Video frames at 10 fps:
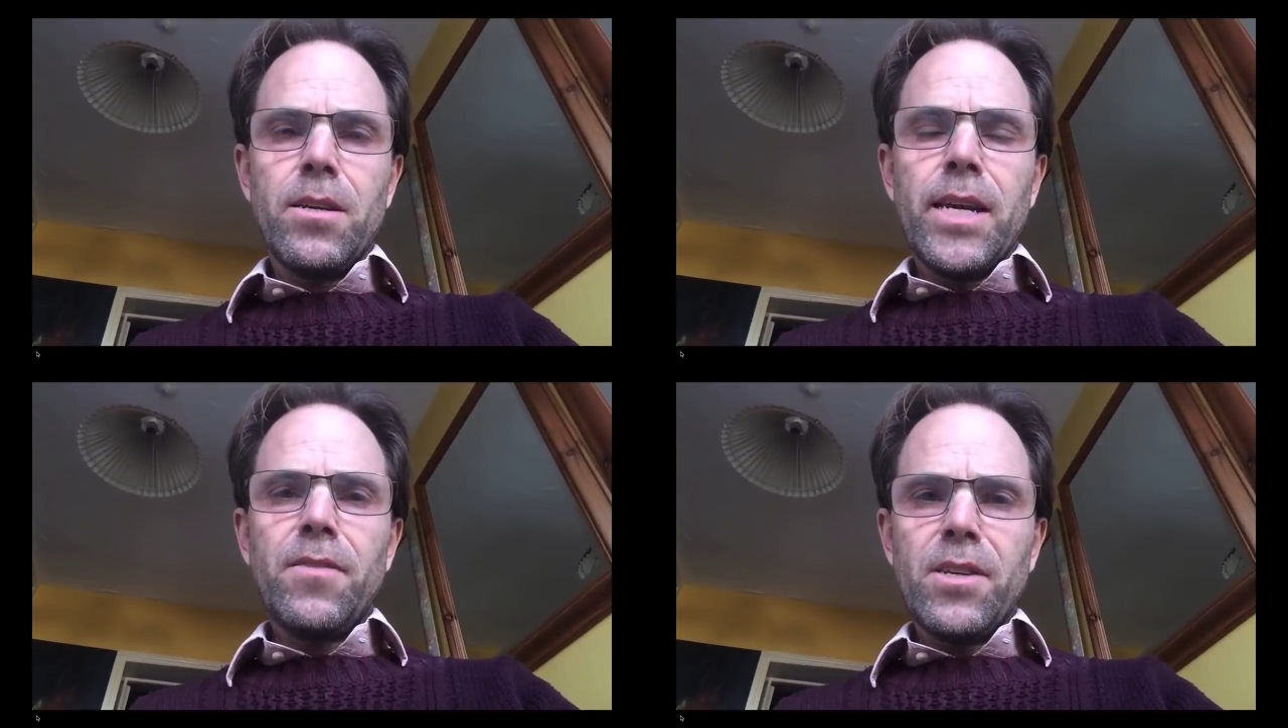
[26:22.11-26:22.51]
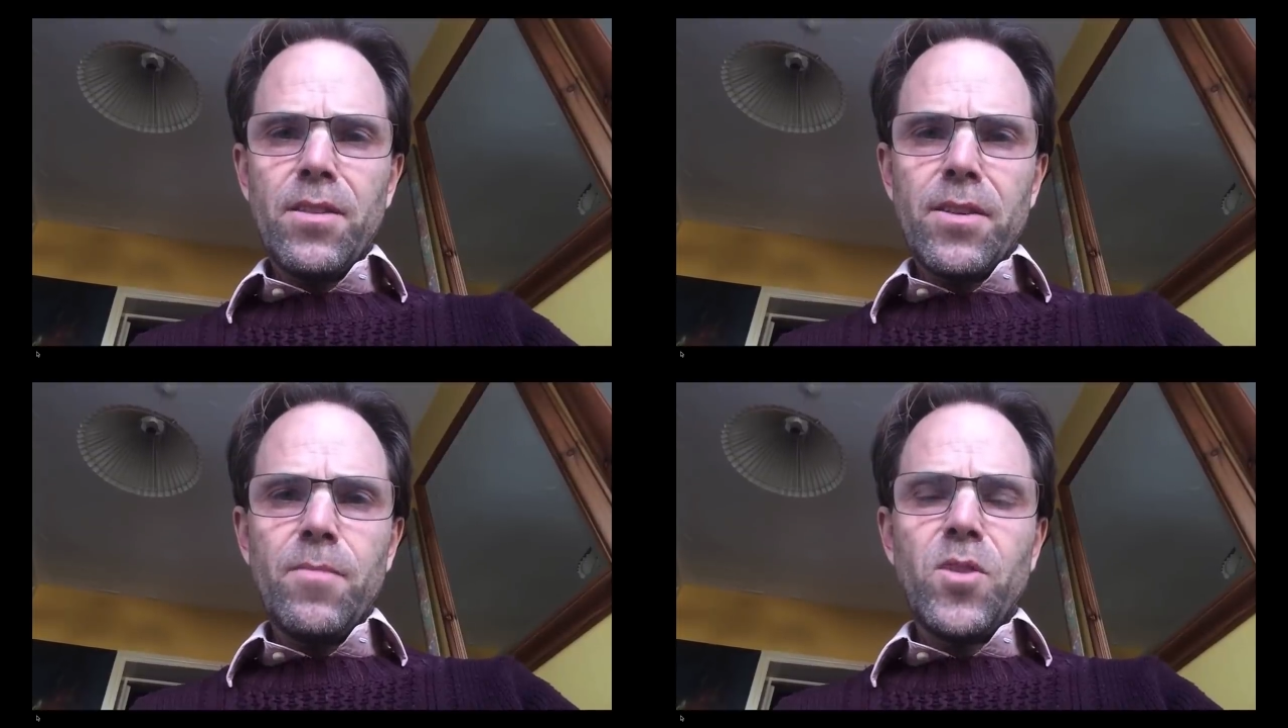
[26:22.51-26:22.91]
and that in
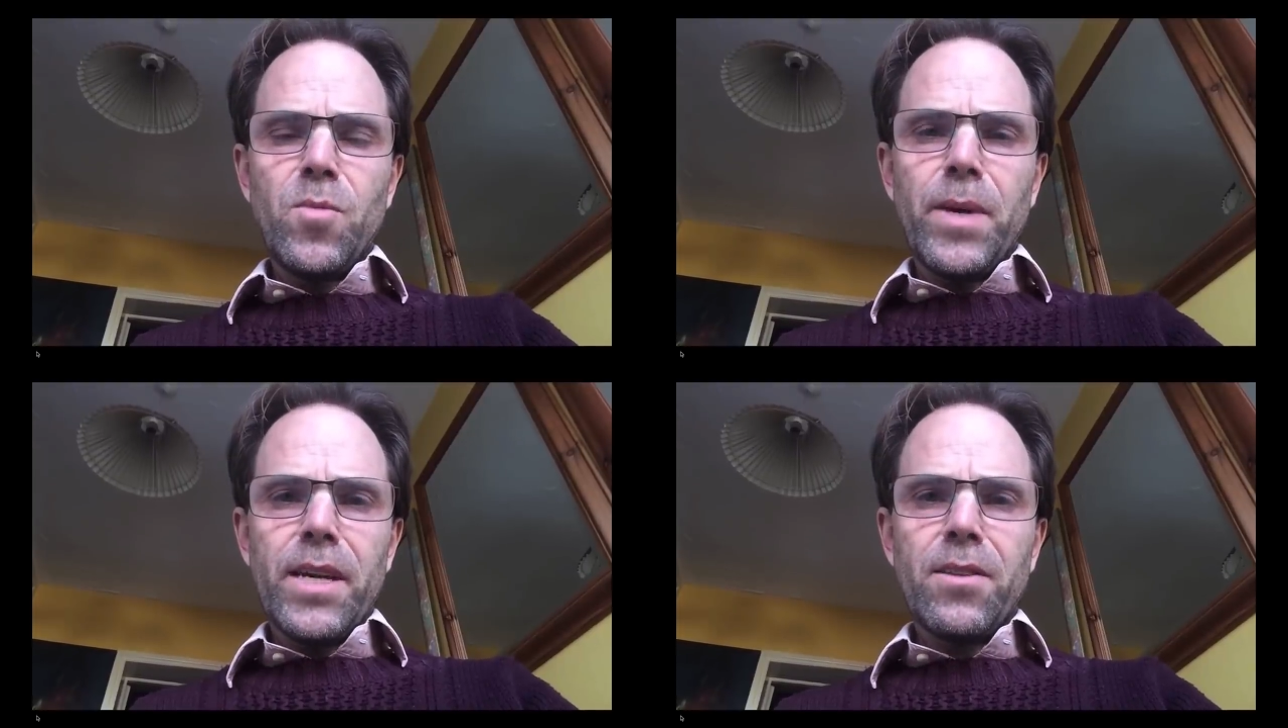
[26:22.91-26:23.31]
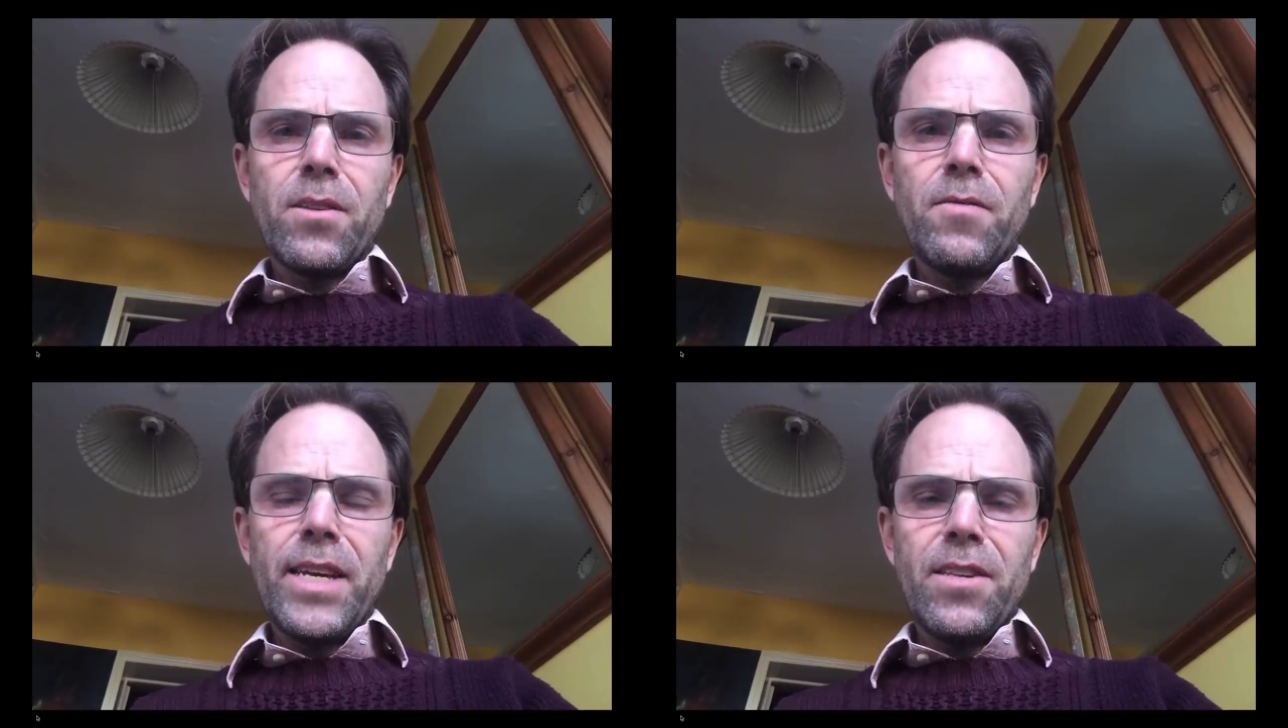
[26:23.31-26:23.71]
some respects
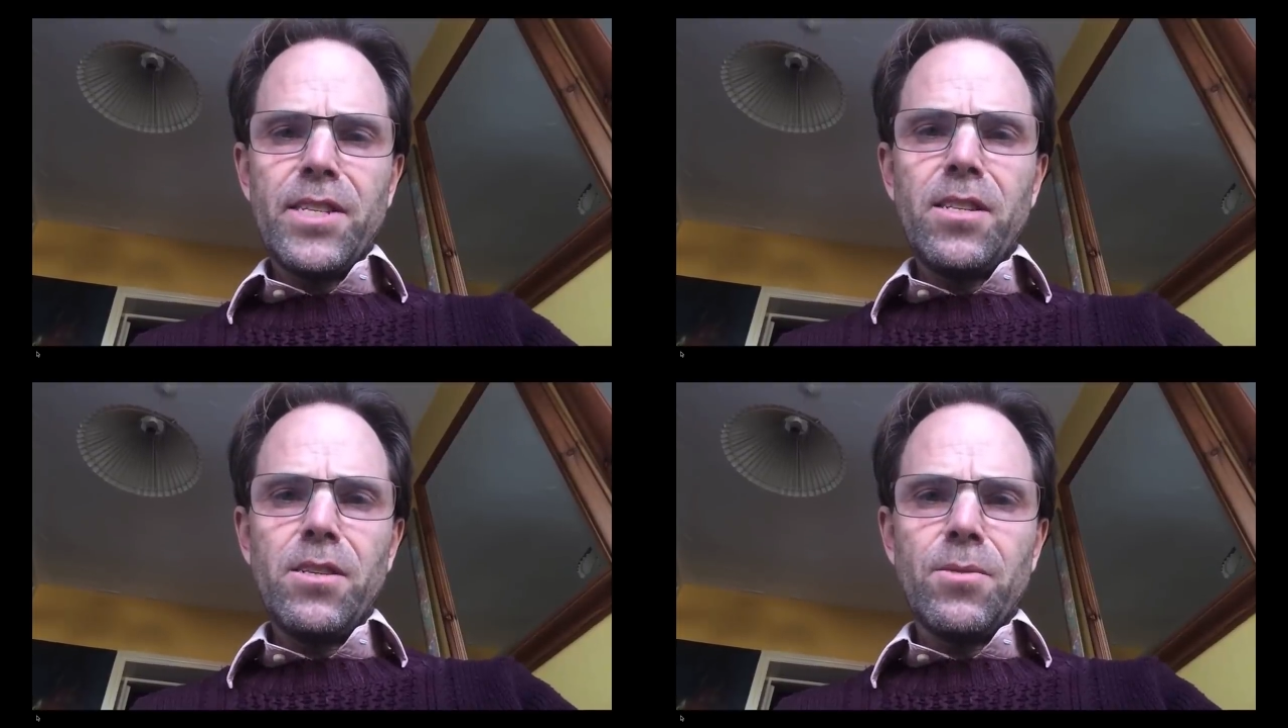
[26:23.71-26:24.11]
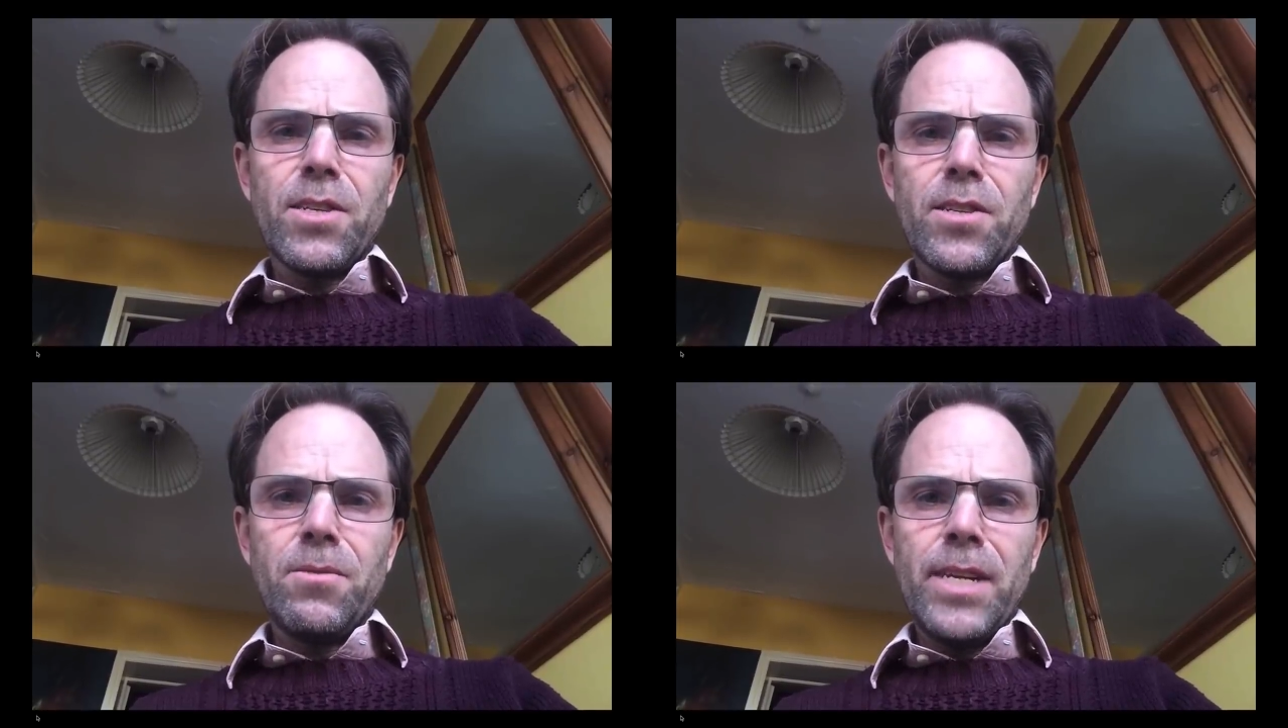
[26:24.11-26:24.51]
they are still doing
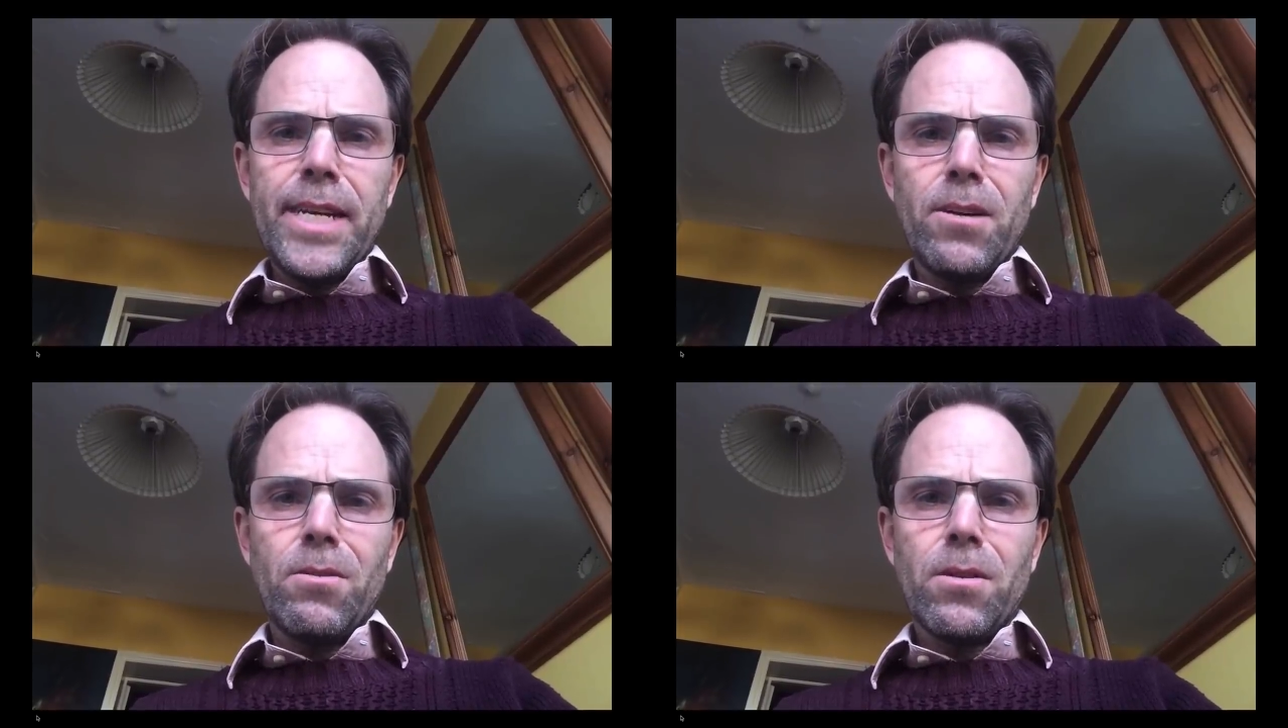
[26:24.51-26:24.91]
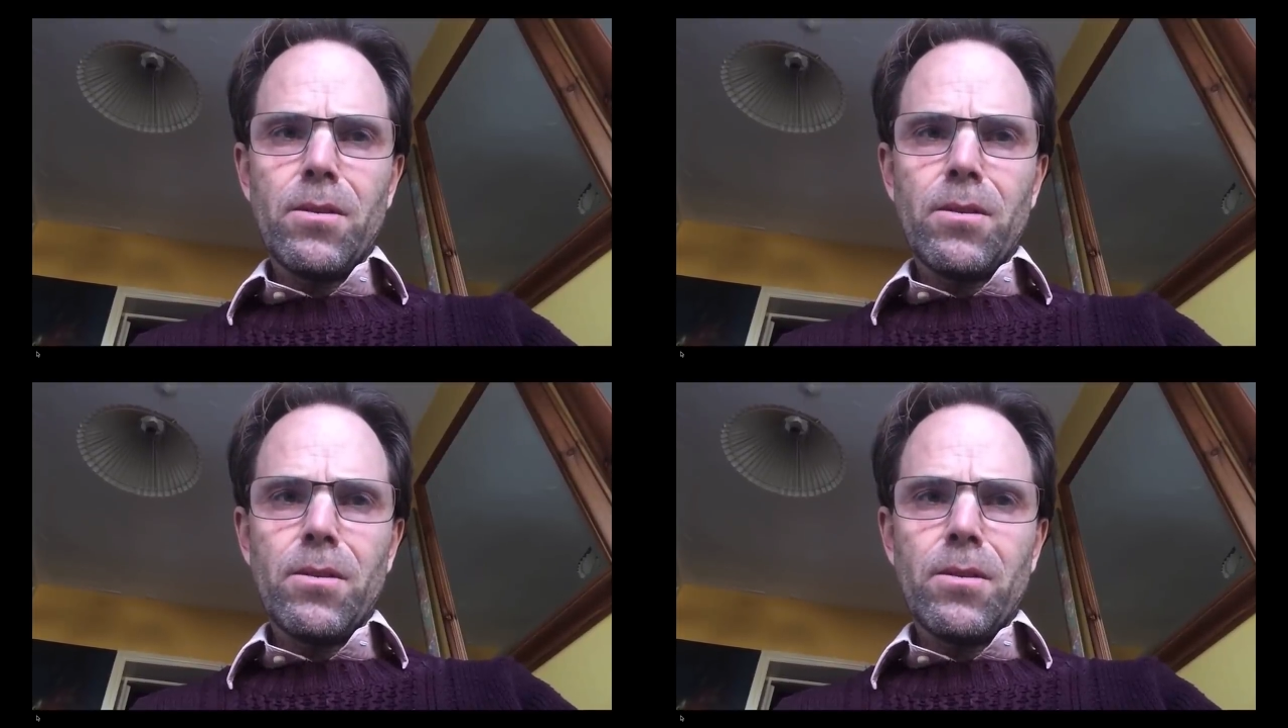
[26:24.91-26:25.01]
so now.